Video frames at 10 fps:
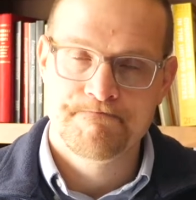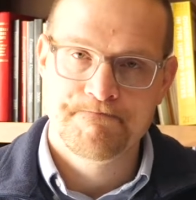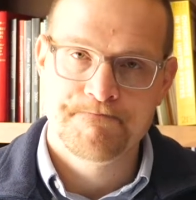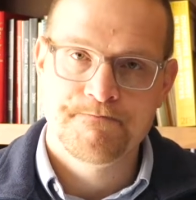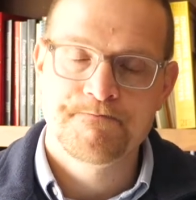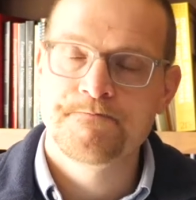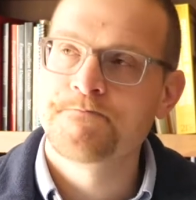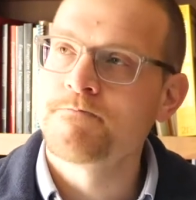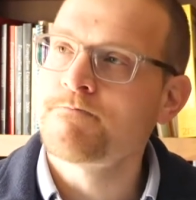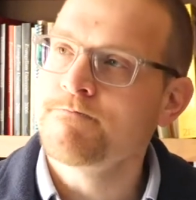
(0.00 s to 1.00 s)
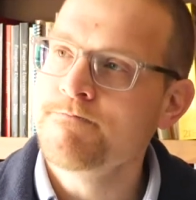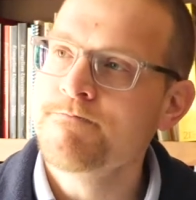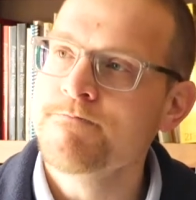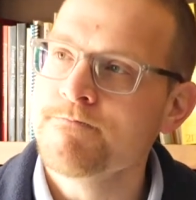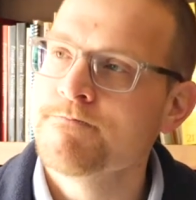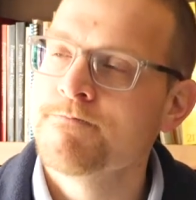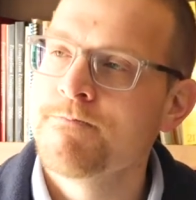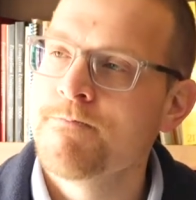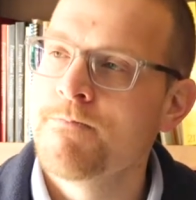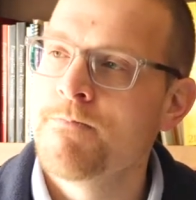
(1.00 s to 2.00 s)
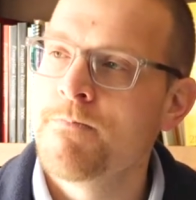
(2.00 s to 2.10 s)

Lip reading: (no one is talking)